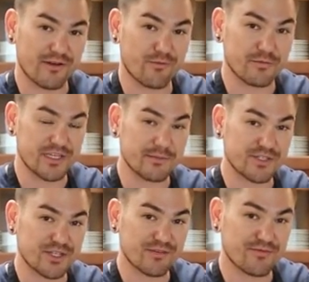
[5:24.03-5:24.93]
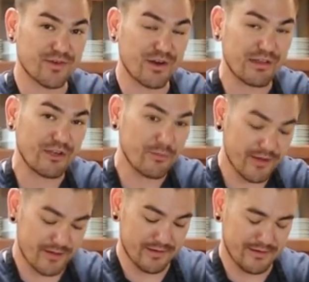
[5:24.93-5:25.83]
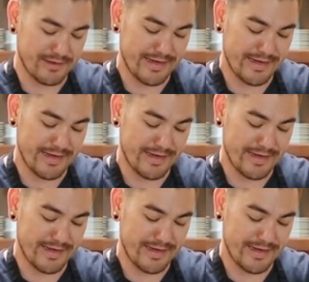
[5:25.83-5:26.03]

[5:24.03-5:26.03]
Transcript: at room temperature for a little bit,